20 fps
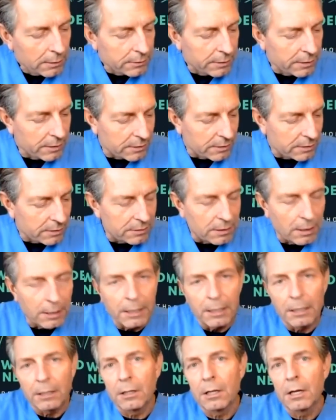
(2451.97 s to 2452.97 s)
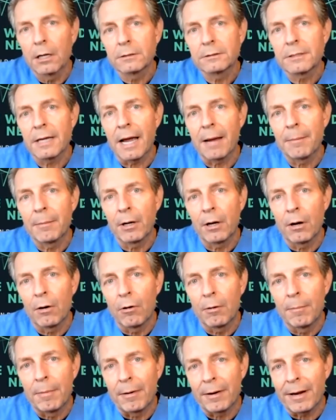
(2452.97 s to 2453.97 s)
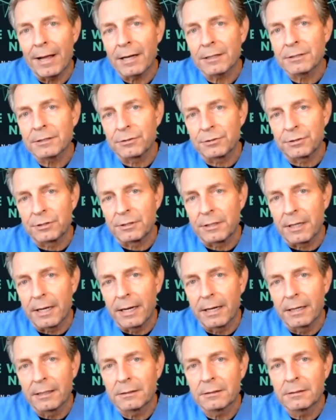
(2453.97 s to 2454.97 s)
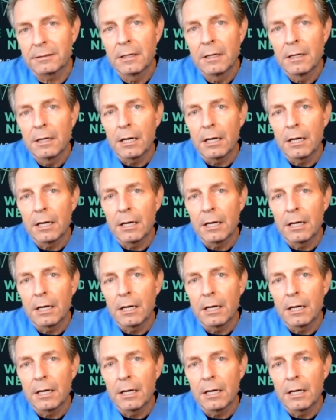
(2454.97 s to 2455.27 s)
did a study a long time ago about exercise.